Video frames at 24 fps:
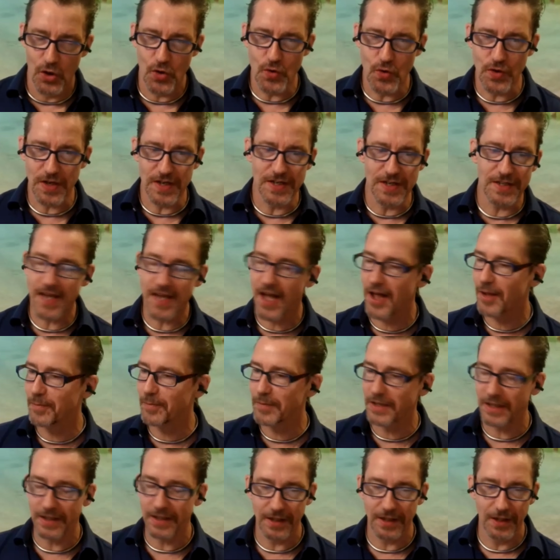who can tell
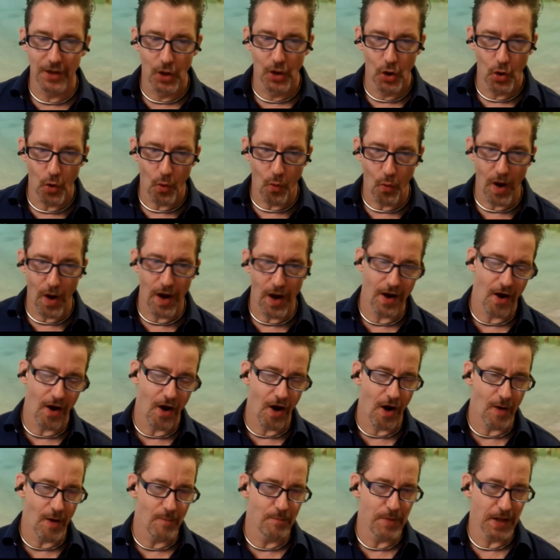me what
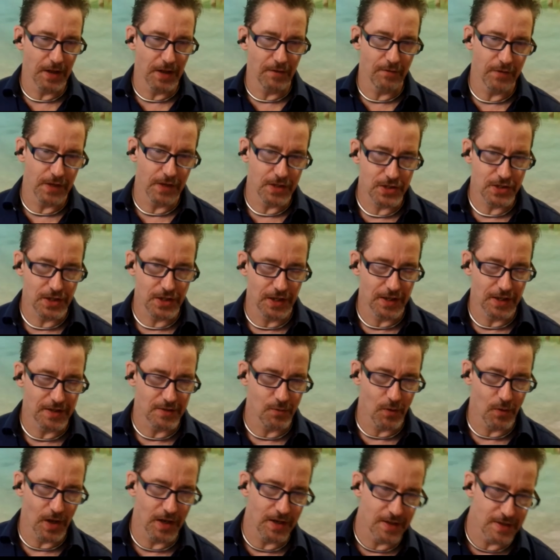our big vision is
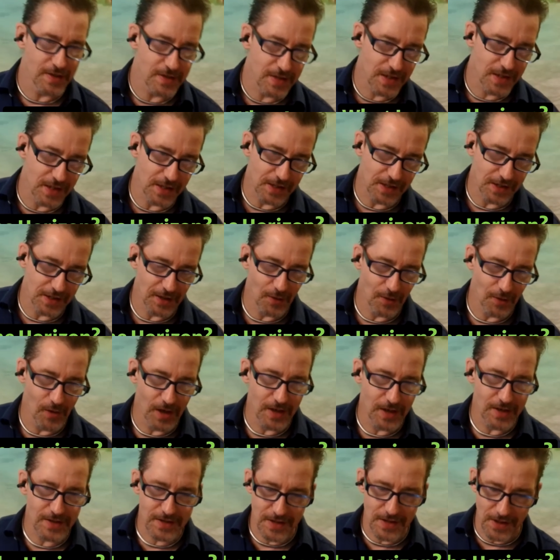what is the
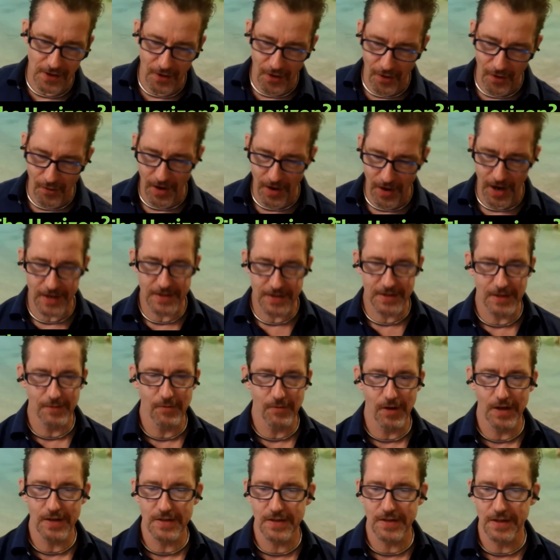what is the horizon
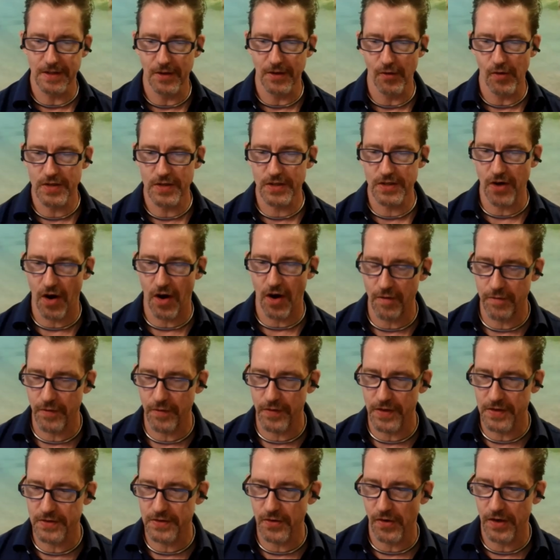what is the north star for
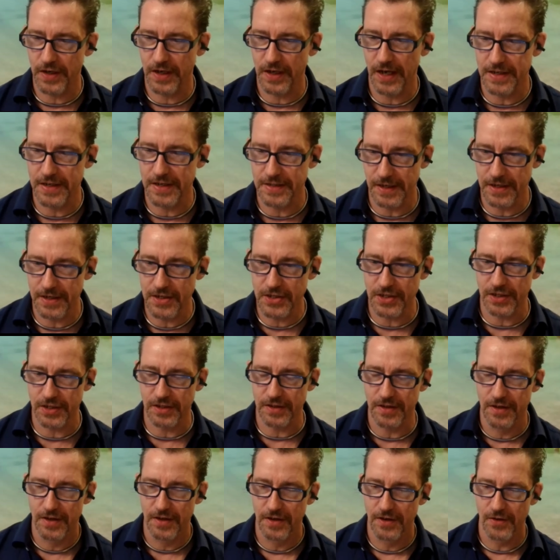this
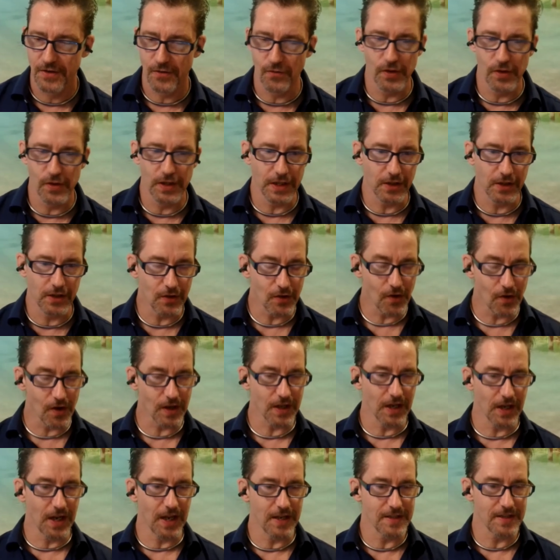organization really good
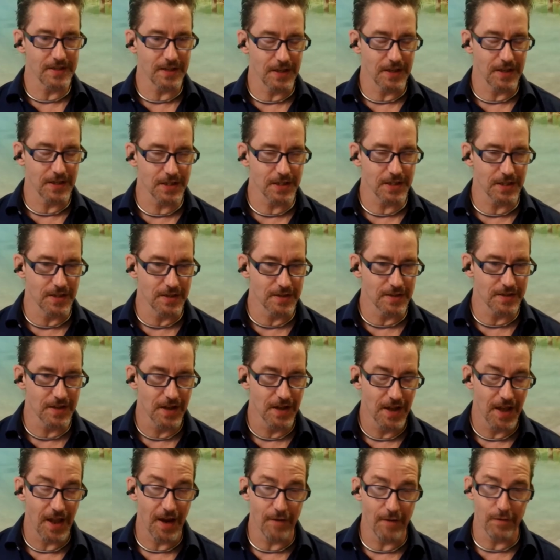organizations
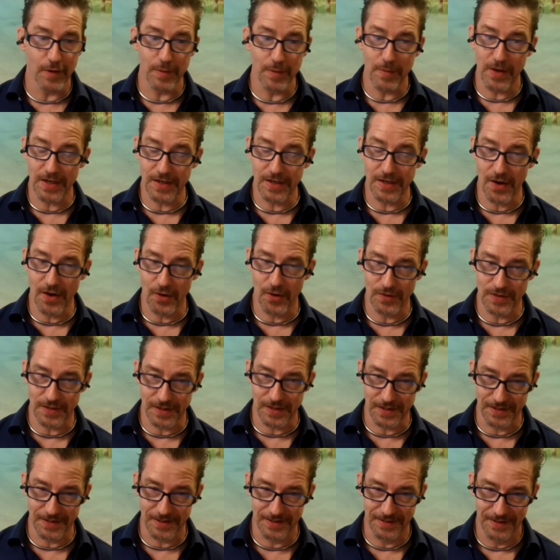everybody knows
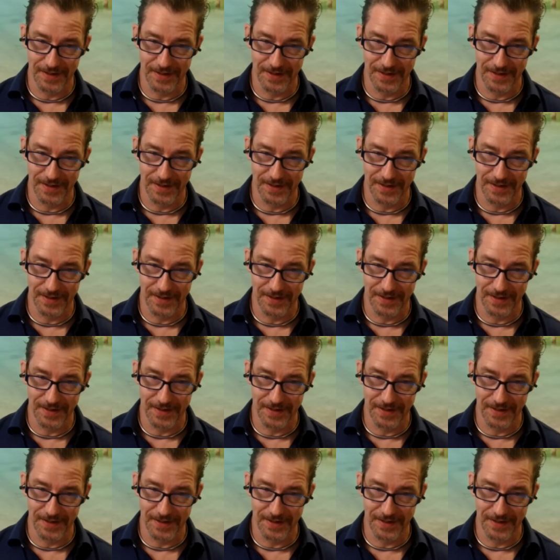it